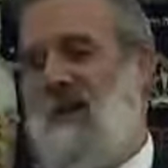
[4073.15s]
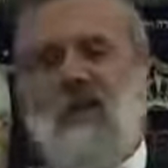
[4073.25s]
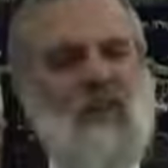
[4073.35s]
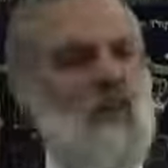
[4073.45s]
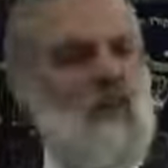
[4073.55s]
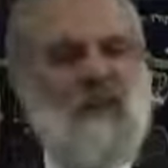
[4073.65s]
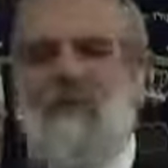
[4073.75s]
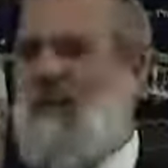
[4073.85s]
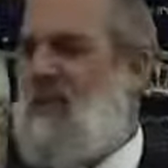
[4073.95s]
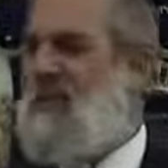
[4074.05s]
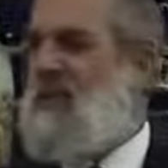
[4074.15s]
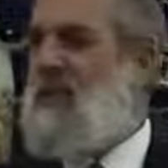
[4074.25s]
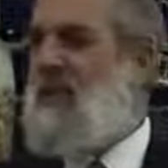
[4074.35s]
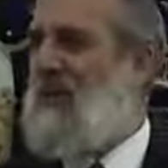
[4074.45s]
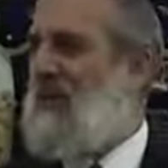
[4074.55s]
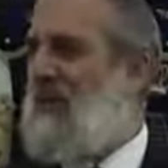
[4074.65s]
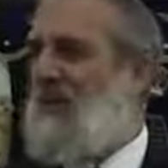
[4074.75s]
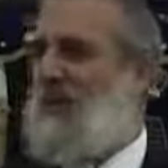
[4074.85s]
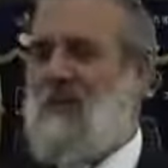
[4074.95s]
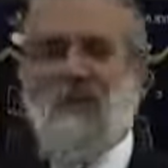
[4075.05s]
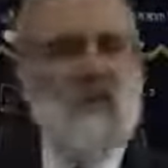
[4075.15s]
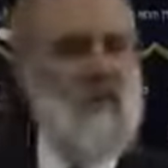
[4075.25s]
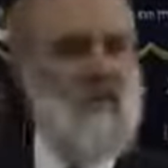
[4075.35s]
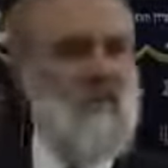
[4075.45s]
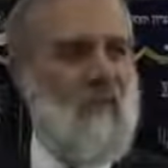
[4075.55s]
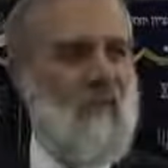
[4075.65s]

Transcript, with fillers: Look at the difference between the two of them.